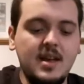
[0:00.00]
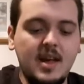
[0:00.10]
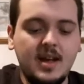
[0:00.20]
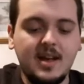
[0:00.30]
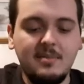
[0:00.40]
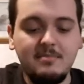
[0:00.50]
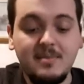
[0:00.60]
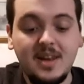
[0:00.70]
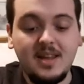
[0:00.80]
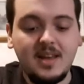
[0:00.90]
I got a
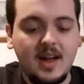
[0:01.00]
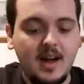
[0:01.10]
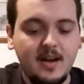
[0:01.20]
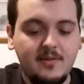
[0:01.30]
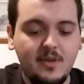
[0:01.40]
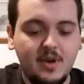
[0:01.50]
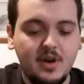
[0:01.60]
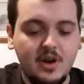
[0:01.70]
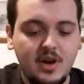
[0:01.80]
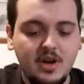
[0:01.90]
mini card
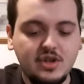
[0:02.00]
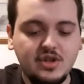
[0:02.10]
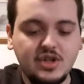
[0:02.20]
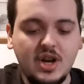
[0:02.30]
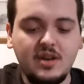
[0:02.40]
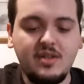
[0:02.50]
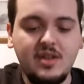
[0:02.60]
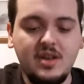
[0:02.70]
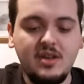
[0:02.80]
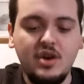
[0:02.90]
for
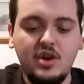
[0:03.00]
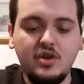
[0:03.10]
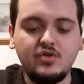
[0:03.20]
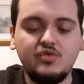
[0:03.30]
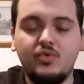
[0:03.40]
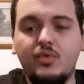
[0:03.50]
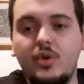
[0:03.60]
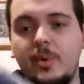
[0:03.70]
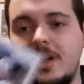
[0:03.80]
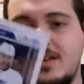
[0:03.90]
Jonathan
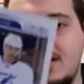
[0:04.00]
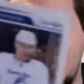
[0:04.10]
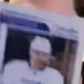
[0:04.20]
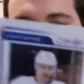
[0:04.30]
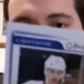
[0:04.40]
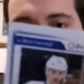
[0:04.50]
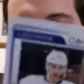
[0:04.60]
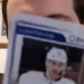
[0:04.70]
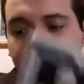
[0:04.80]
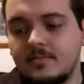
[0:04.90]
Drouin.
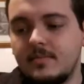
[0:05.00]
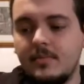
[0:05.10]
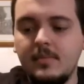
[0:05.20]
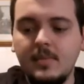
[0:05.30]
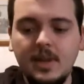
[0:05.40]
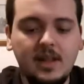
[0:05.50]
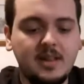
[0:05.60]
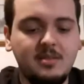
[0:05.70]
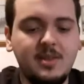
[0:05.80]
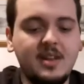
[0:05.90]
I
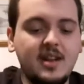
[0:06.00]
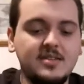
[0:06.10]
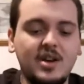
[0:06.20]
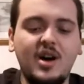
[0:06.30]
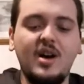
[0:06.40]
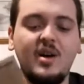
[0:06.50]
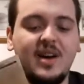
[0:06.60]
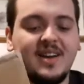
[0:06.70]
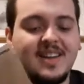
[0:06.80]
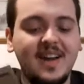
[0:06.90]
like the mini codes. Oh, I
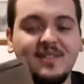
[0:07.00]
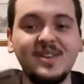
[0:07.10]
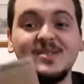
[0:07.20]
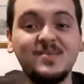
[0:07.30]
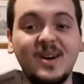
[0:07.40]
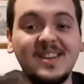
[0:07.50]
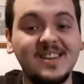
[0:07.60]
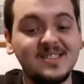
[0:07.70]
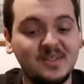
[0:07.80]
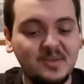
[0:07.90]
already have this one, and
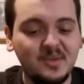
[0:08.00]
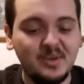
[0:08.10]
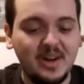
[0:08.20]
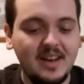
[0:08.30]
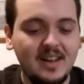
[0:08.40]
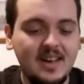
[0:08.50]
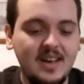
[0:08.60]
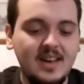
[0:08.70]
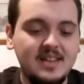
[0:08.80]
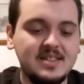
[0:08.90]
it's a cool one.
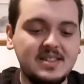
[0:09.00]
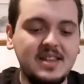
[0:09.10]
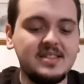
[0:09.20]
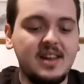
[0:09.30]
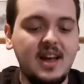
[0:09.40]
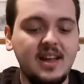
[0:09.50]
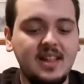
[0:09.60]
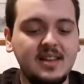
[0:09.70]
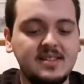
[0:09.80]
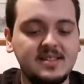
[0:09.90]
Season
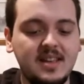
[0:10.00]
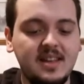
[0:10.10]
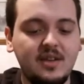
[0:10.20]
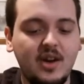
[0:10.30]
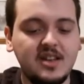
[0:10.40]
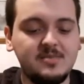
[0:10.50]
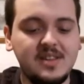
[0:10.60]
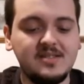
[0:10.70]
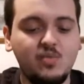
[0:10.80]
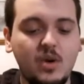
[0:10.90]
highlights Sidney Crosby
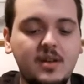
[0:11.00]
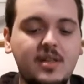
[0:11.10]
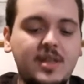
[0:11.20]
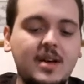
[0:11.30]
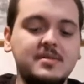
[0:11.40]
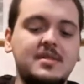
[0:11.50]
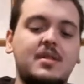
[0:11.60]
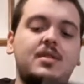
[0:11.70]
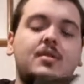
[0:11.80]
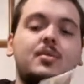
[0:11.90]
is 1,000th